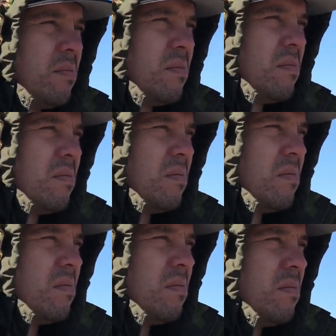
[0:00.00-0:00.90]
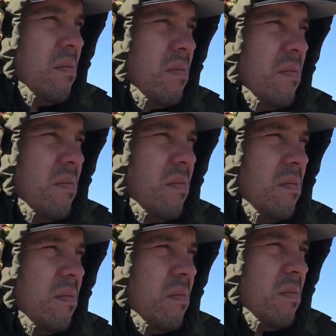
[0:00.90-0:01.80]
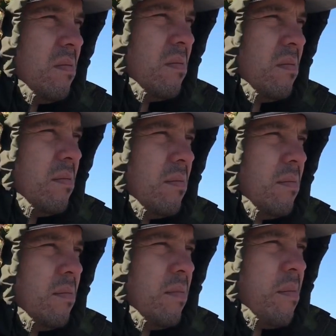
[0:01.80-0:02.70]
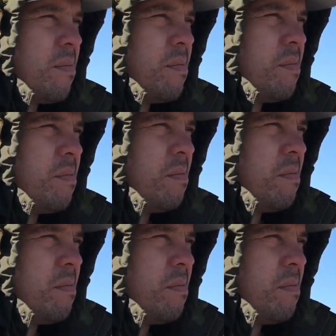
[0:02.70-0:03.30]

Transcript: This person isn't speaking.